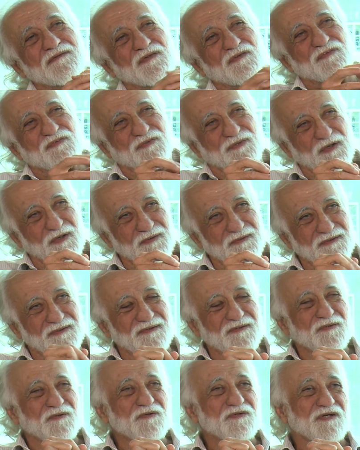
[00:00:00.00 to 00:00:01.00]
the
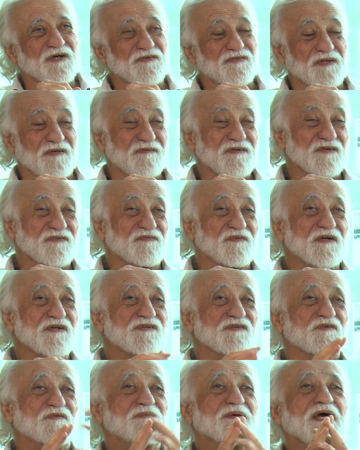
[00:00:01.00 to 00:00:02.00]
student who just
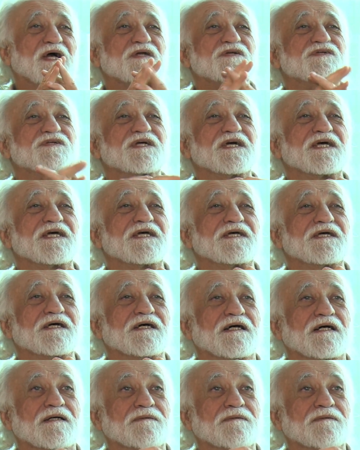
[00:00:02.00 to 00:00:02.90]
finished his PhD